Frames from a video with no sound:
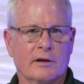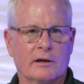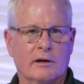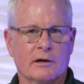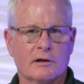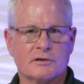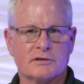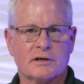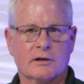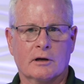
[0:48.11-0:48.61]

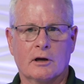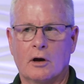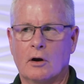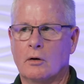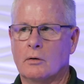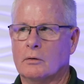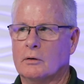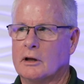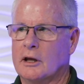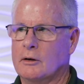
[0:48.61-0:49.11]
years
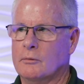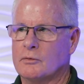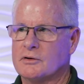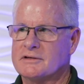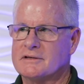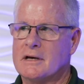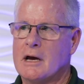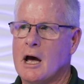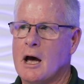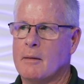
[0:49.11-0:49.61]
ago, it
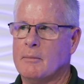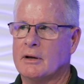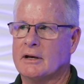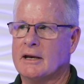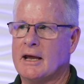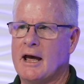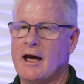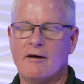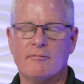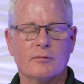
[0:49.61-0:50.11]
was common
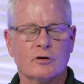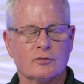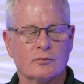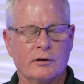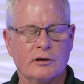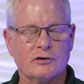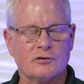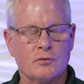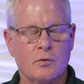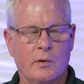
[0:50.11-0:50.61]
to have
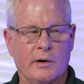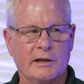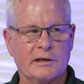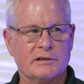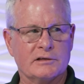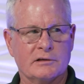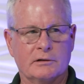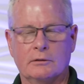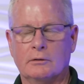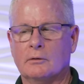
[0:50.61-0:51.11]
between
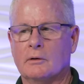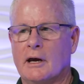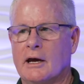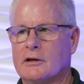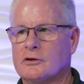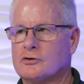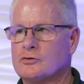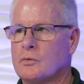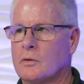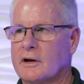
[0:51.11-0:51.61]
22
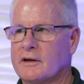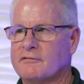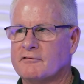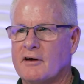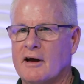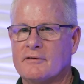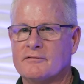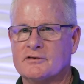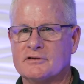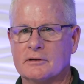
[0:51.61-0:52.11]
and
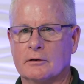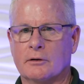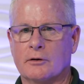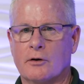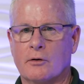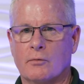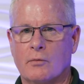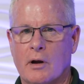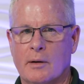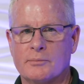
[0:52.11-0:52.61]
25
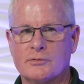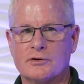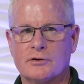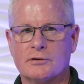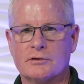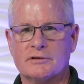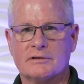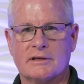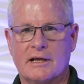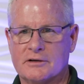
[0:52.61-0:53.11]
cylinder
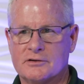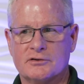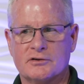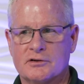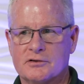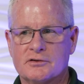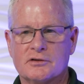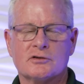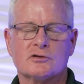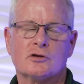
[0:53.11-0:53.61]
ruptures, that's
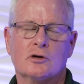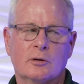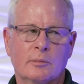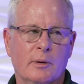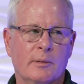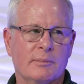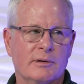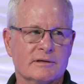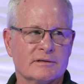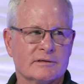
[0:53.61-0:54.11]
just the
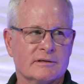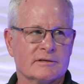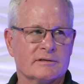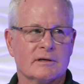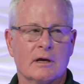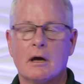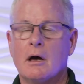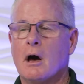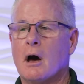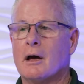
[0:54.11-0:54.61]
scuba business,
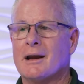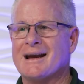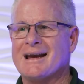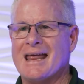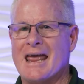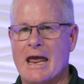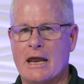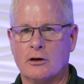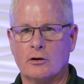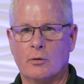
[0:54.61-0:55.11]
on
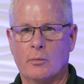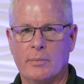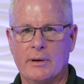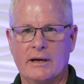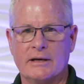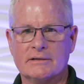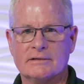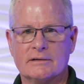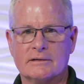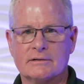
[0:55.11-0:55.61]
an annual
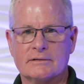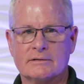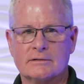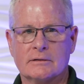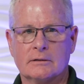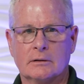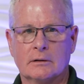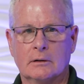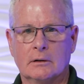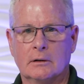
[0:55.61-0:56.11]
basis.
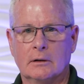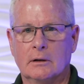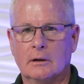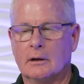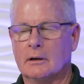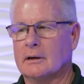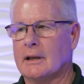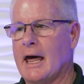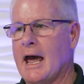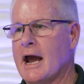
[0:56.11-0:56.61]

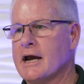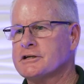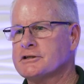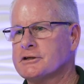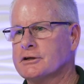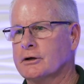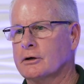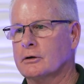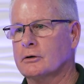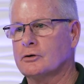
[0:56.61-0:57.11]

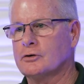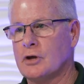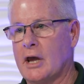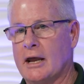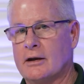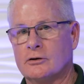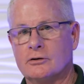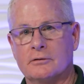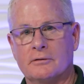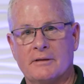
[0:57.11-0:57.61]
Last year
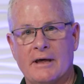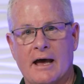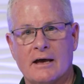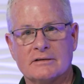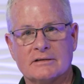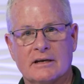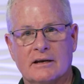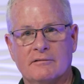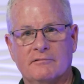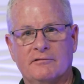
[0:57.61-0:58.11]
and
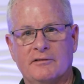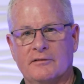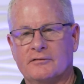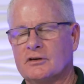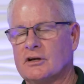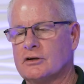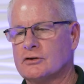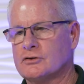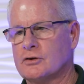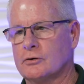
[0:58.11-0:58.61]

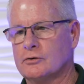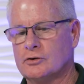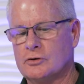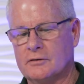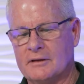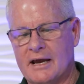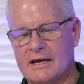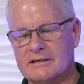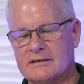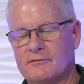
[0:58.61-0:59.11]
2015, so
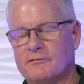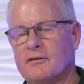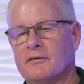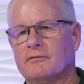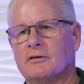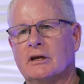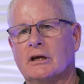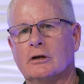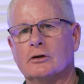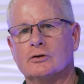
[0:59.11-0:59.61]

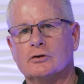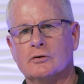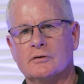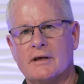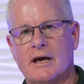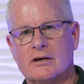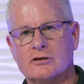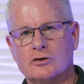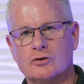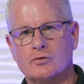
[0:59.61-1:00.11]
2015,
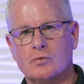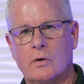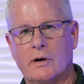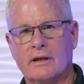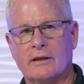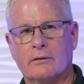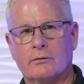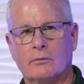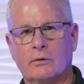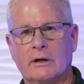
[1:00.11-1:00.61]

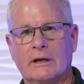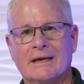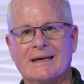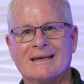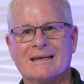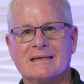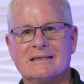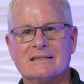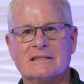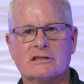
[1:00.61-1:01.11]
2023,
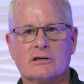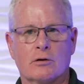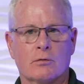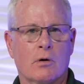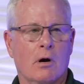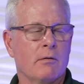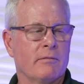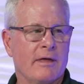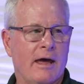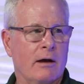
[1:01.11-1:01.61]

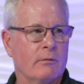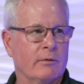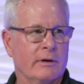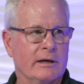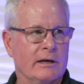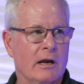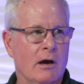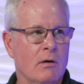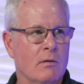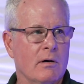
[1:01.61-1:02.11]
zero that
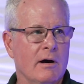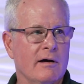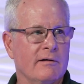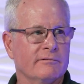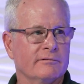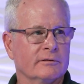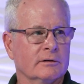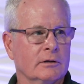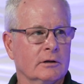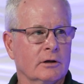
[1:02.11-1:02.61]
we know
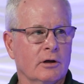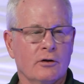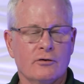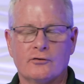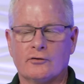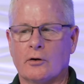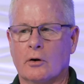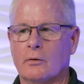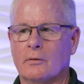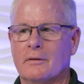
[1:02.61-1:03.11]
of.
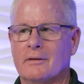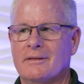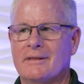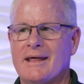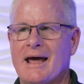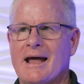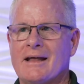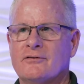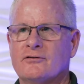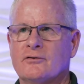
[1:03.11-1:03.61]
So
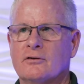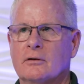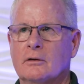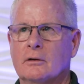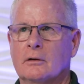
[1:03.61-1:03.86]
that's